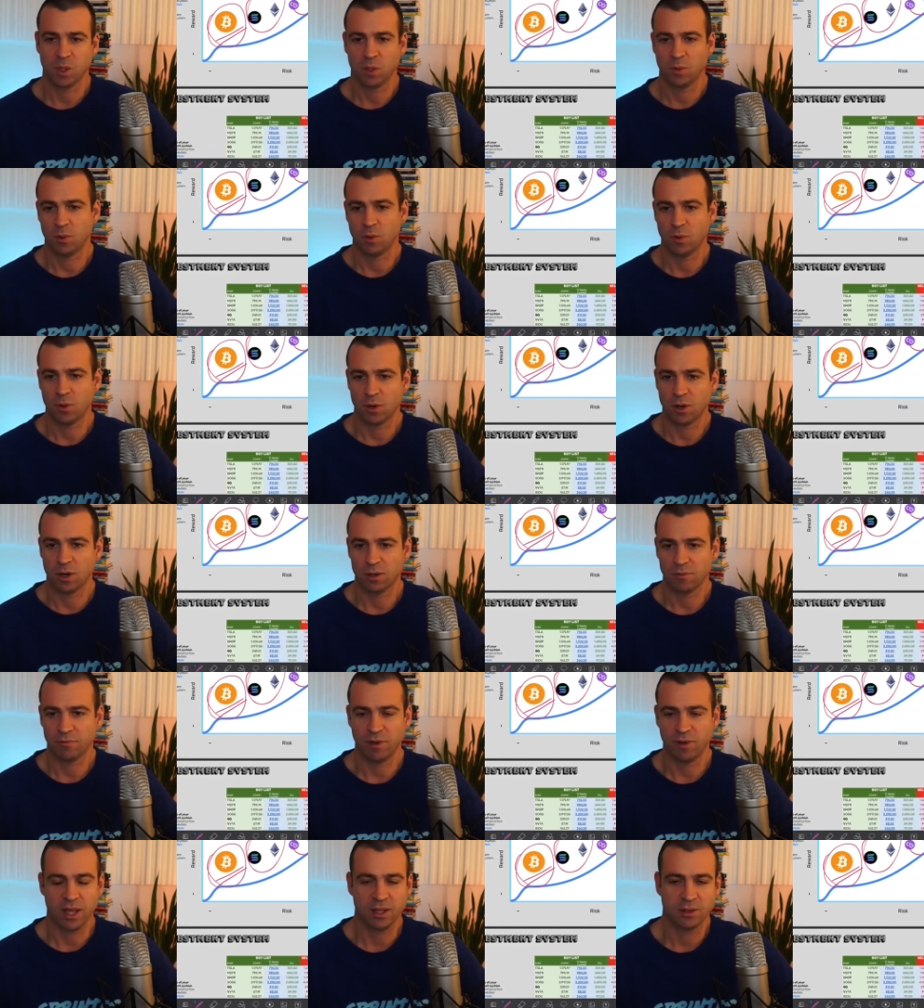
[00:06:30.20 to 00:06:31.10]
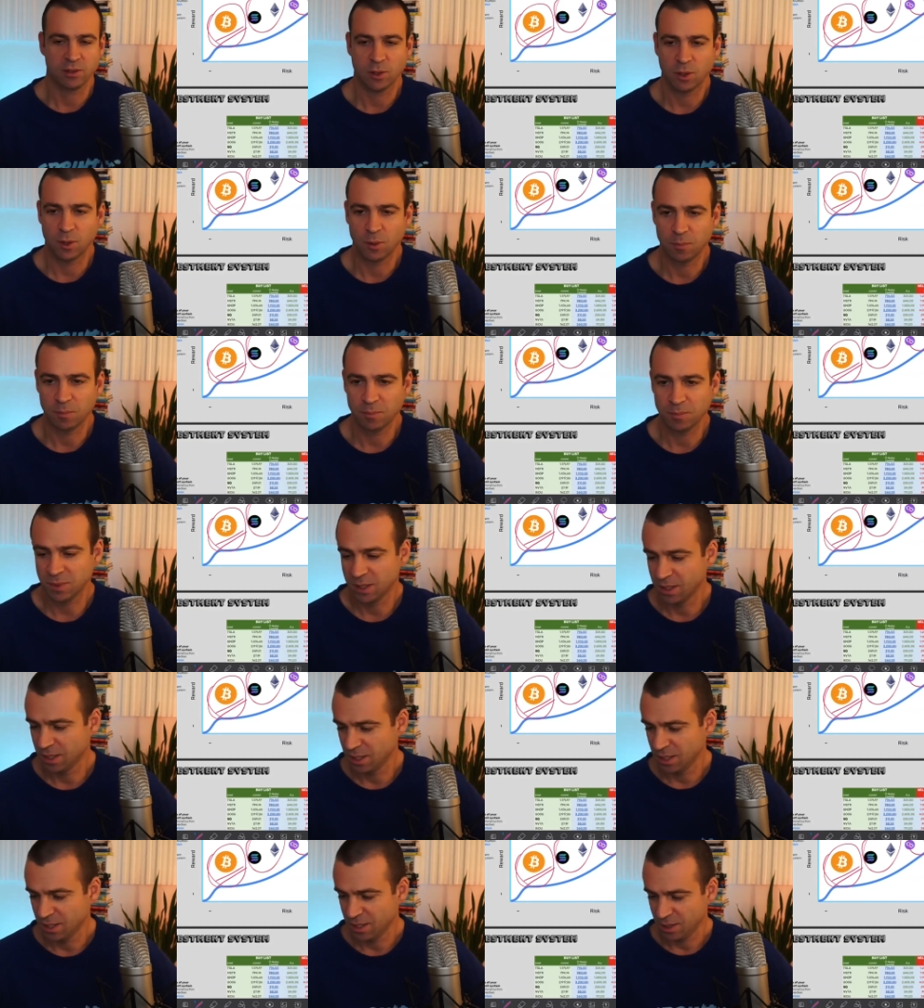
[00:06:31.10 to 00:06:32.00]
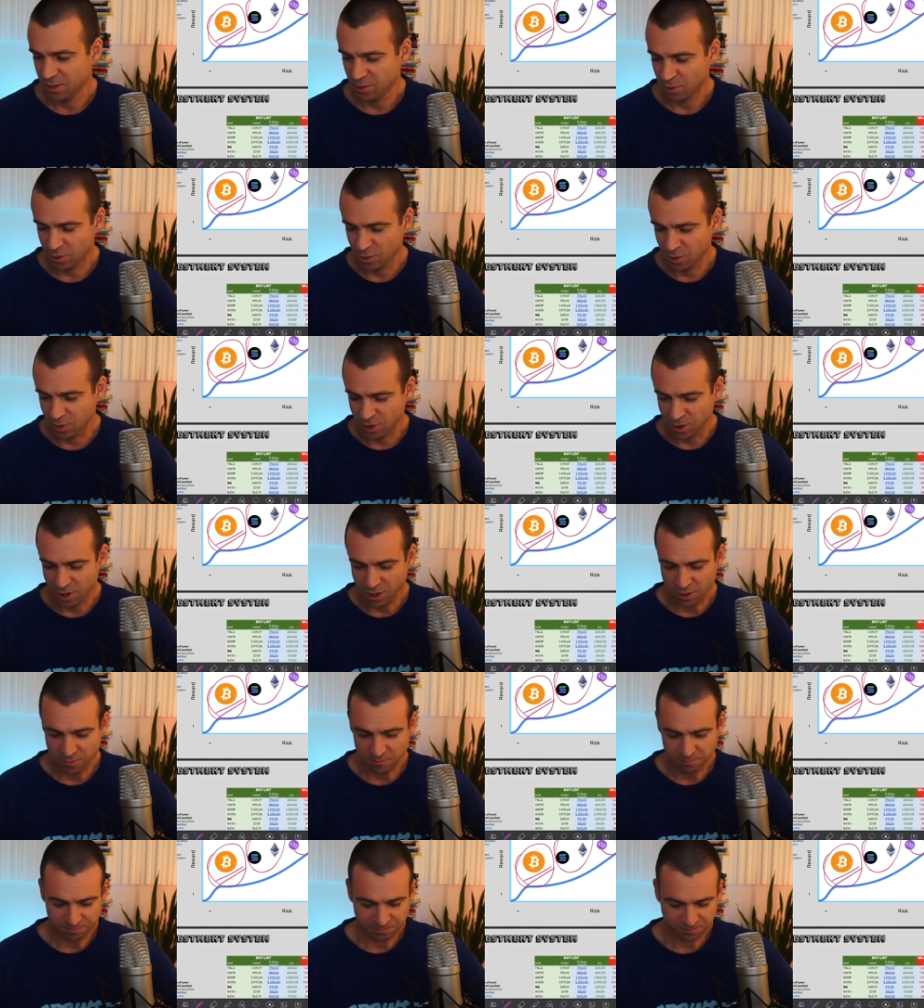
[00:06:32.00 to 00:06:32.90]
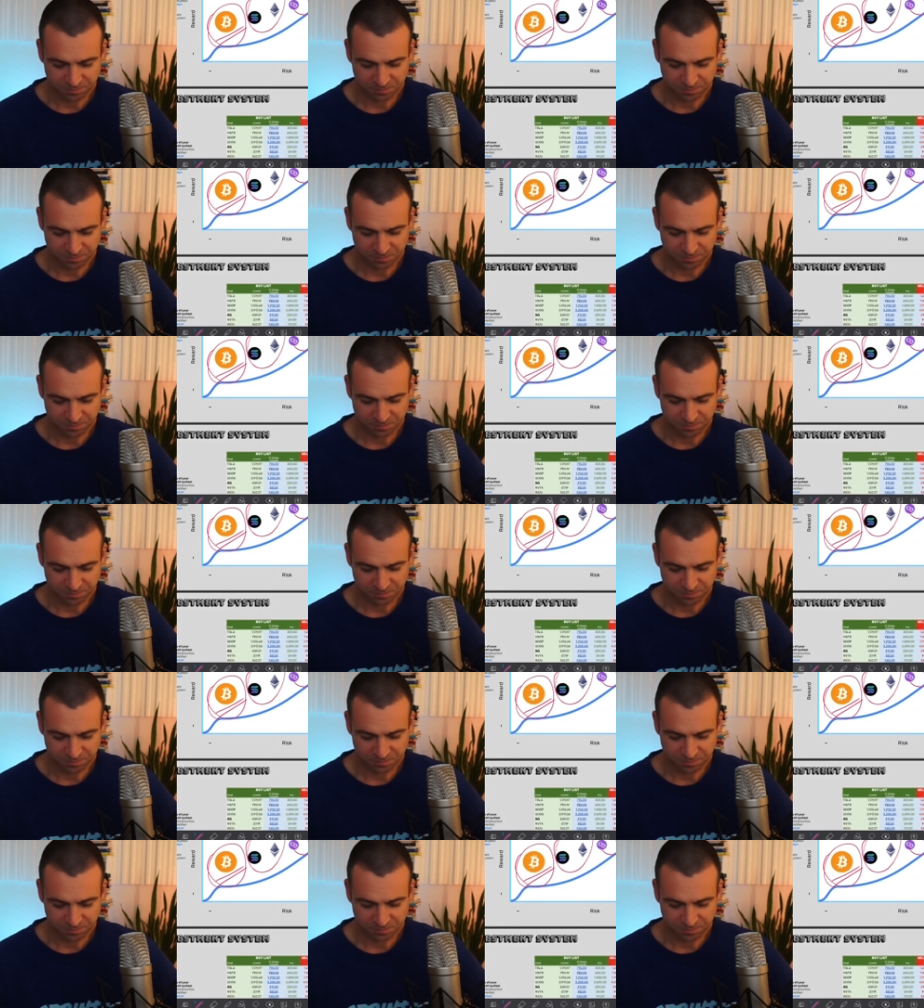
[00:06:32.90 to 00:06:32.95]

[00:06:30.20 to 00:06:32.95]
or Fantom or